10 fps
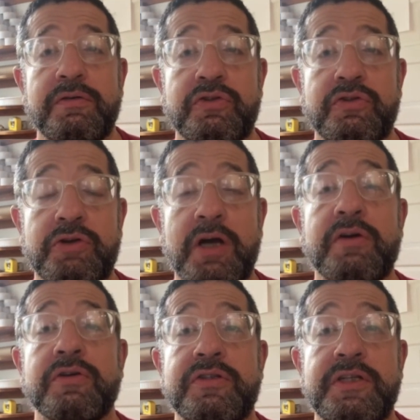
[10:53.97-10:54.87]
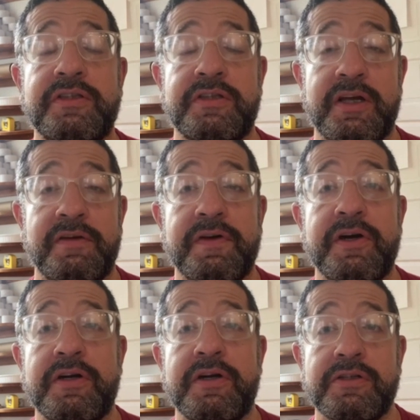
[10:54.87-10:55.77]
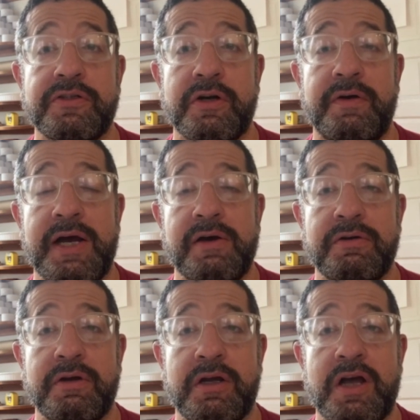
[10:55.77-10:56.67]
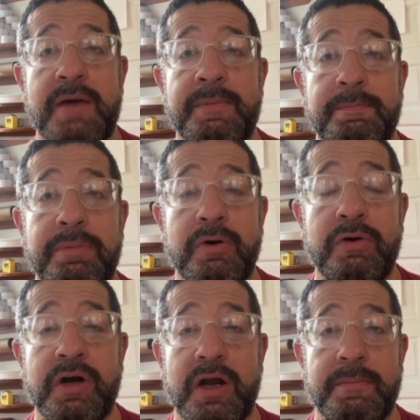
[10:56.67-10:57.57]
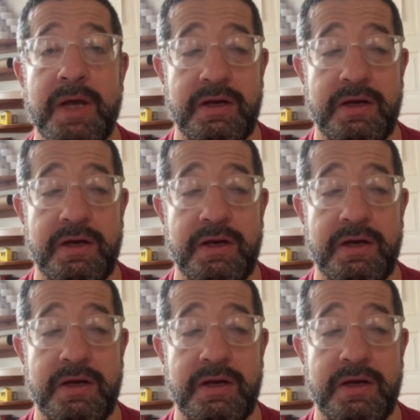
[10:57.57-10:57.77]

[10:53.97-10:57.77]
struggles need to converge around a common program.